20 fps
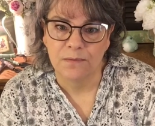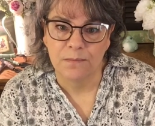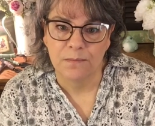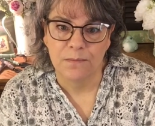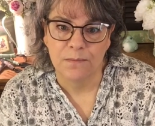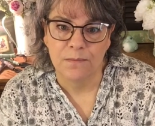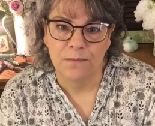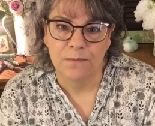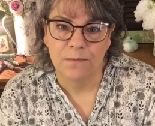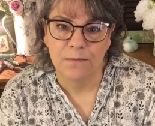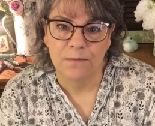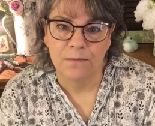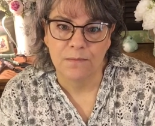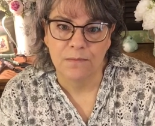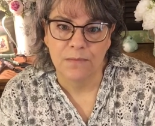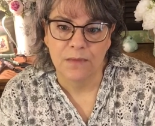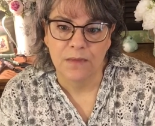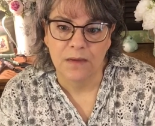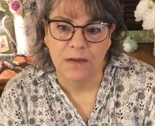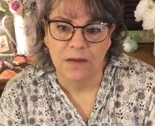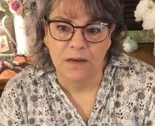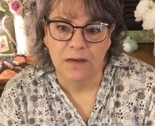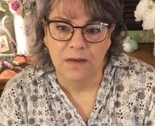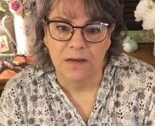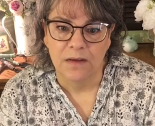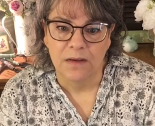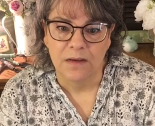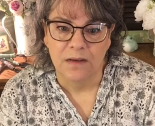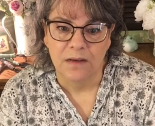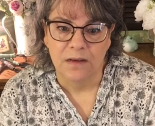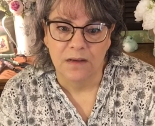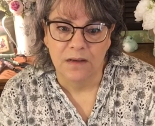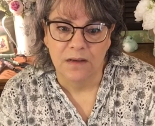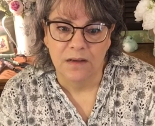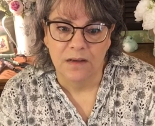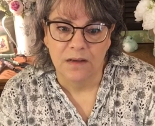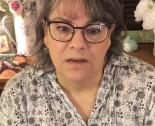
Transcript: Nothing is said.